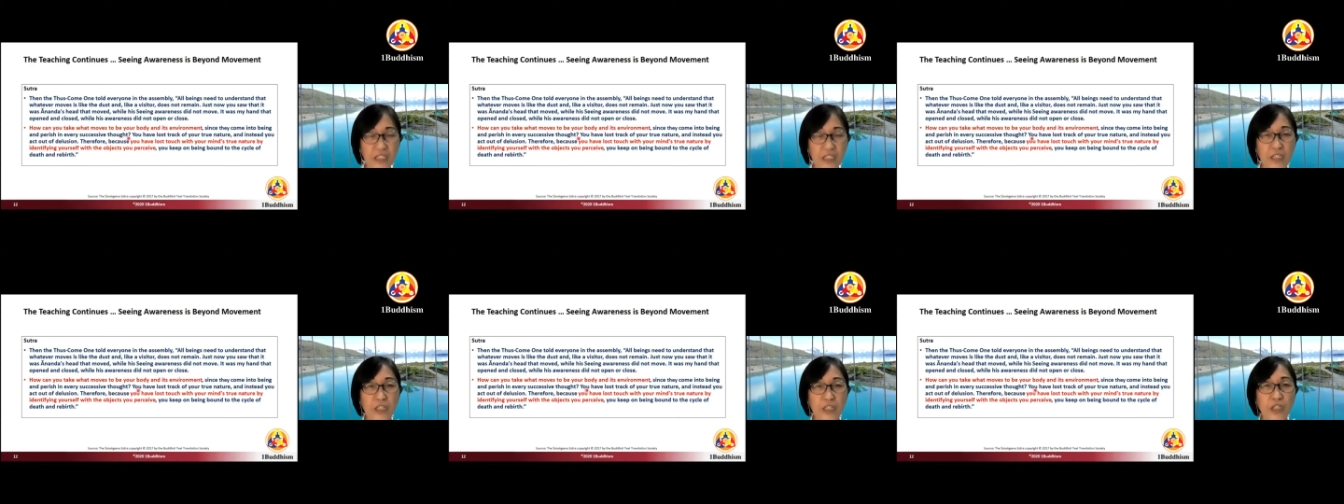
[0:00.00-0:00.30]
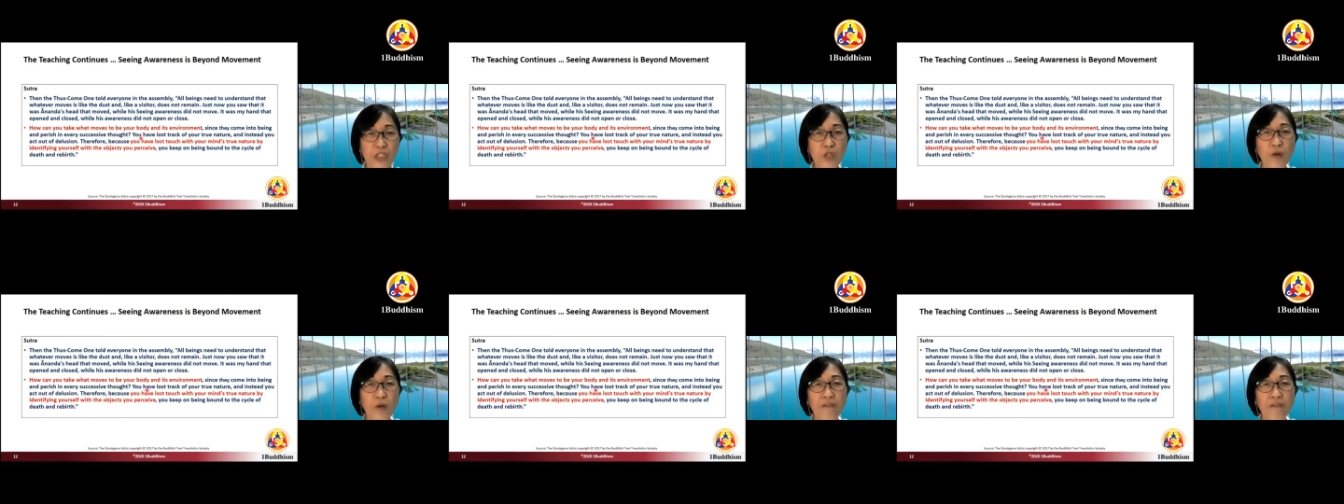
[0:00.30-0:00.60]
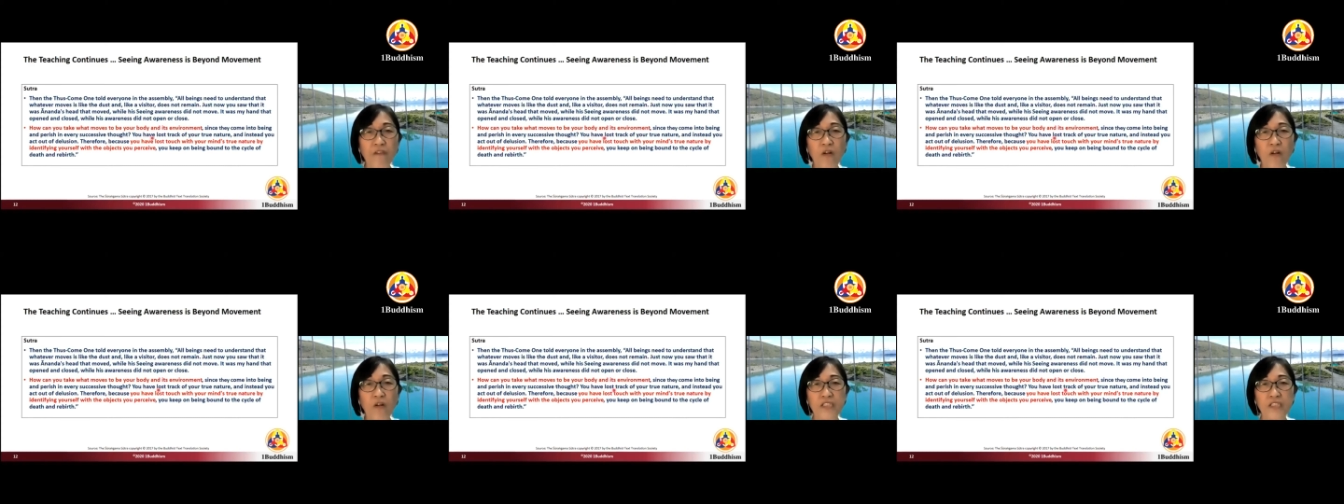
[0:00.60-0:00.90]
You have
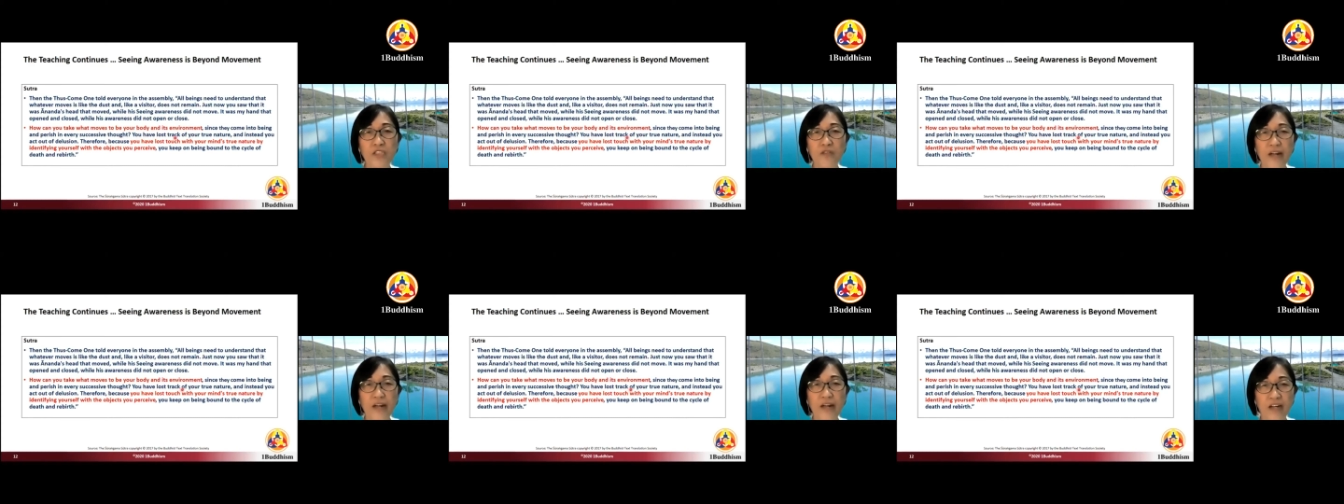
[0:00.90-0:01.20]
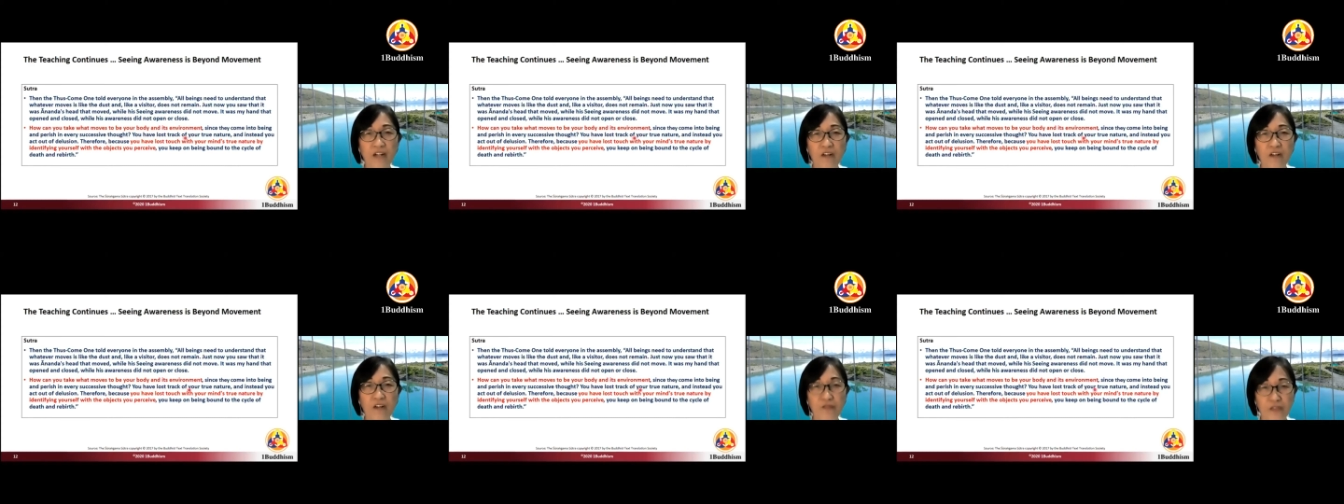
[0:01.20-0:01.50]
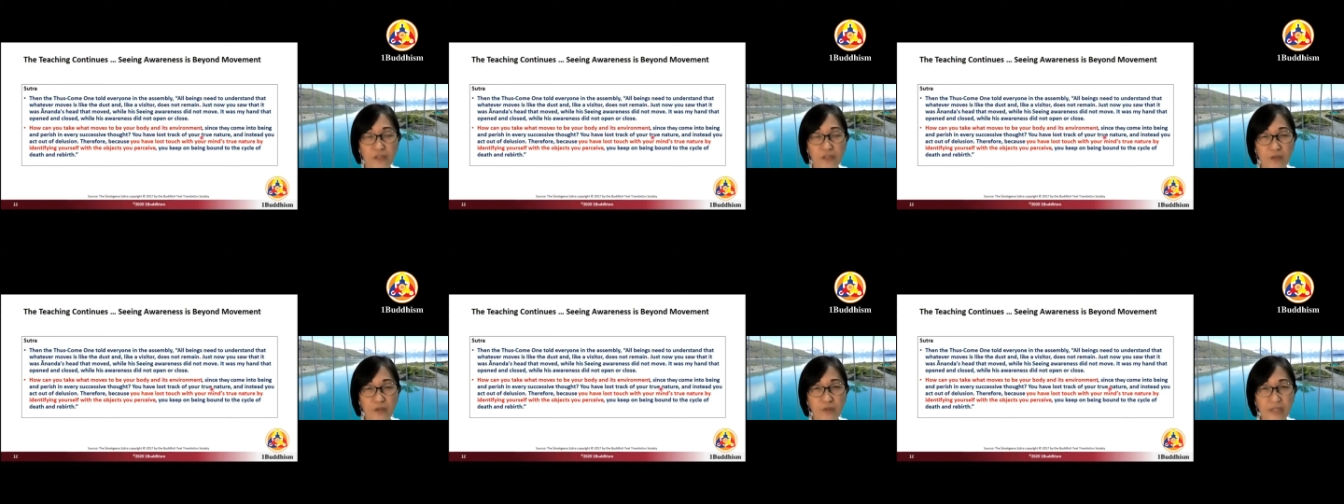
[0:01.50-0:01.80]
lost track of
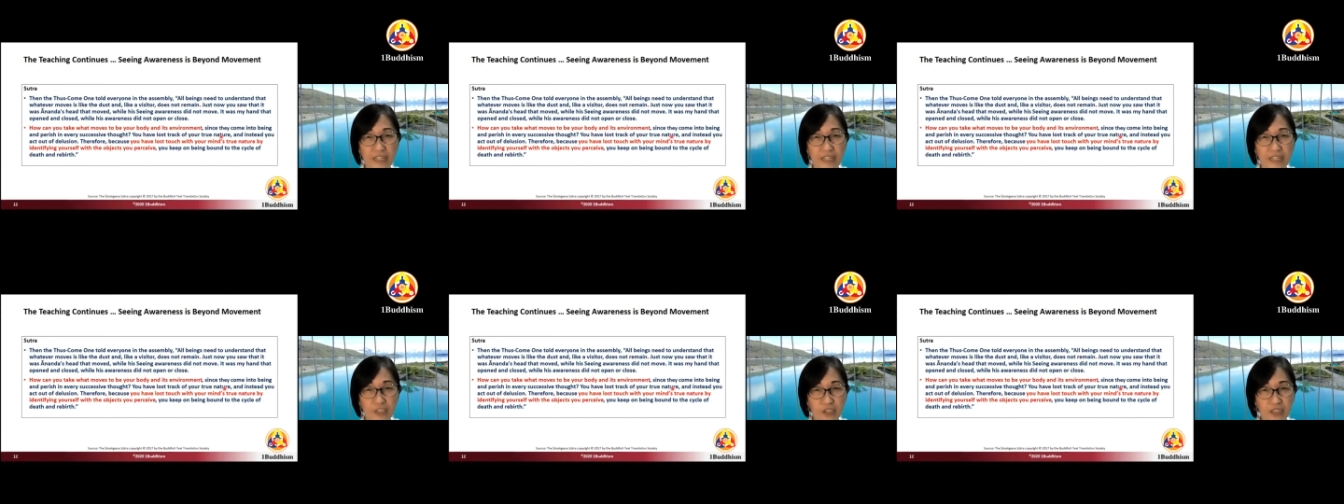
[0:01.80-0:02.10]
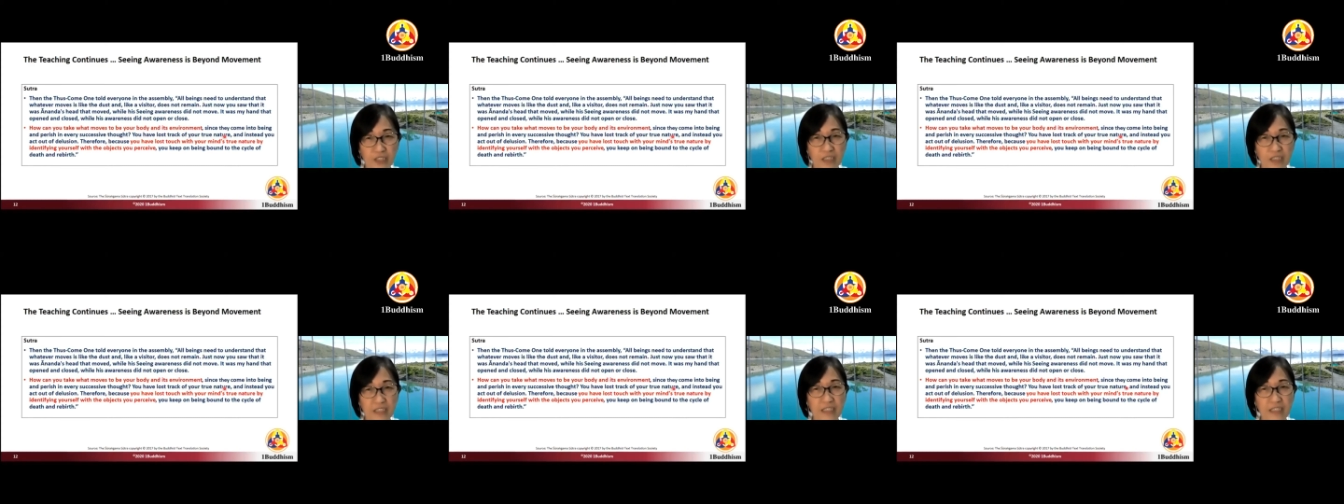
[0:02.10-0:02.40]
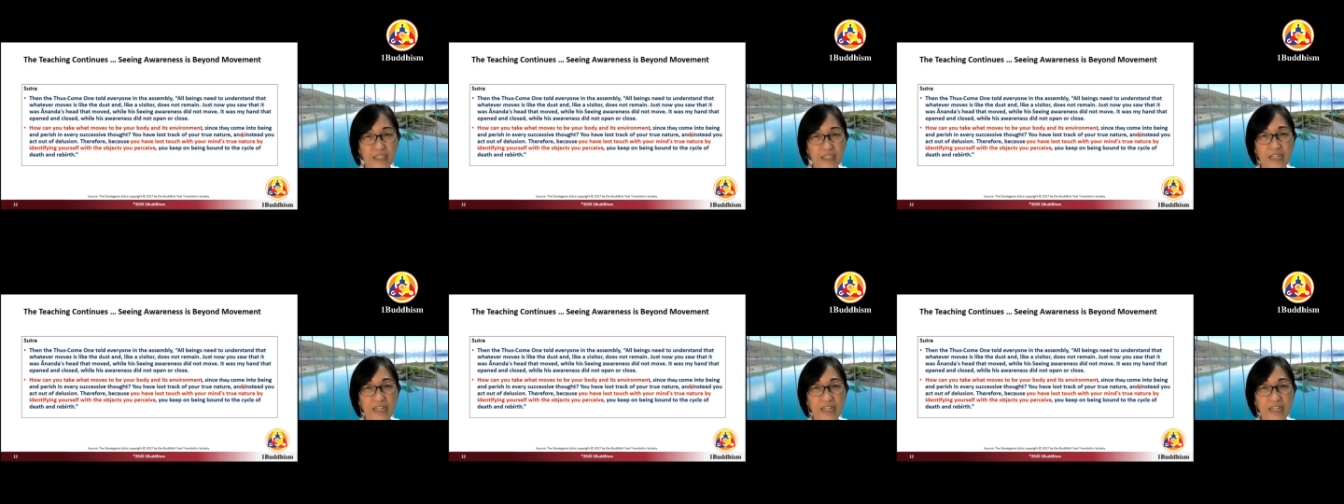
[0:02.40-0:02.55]
your true nature,